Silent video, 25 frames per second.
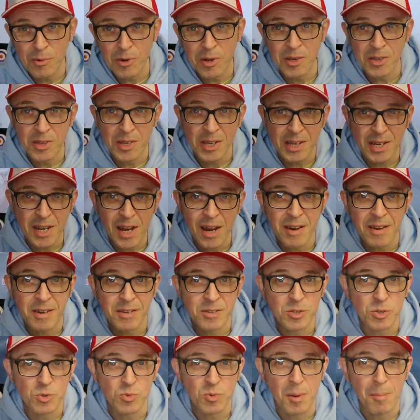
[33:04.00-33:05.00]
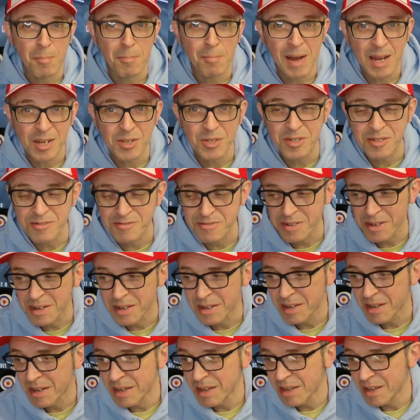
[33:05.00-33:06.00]
were. The characters were massive.
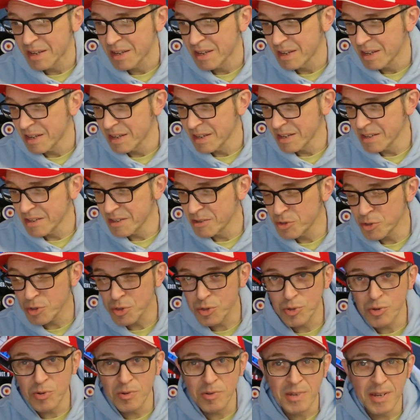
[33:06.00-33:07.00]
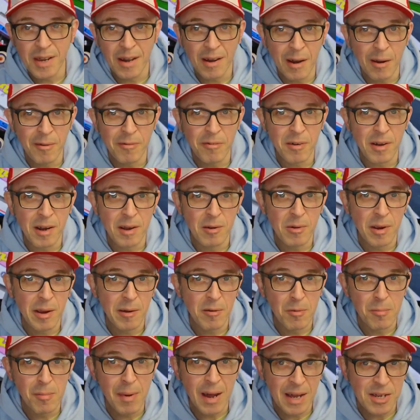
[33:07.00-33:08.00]
You just couldn't get over
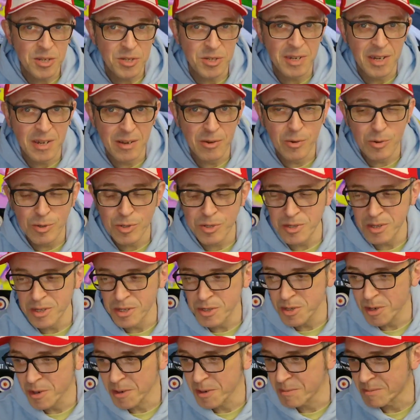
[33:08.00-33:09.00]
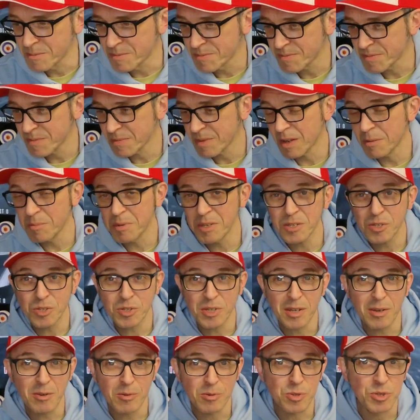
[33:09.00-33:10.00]
how amazing it looked at the time. I mean, it
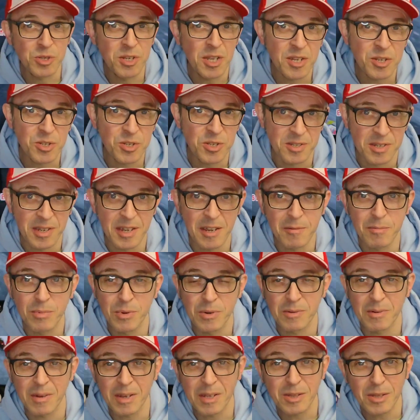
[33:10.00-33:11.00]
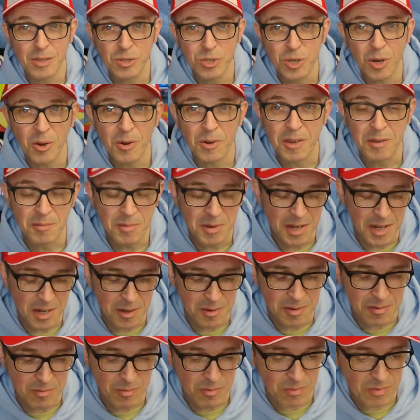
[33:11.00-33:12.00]
still looks decent now, but at the time, you
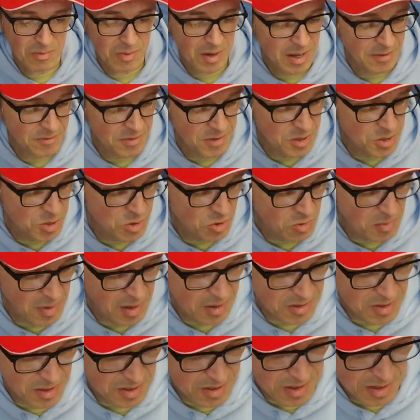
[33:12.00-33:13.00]
know, whenever this came out, I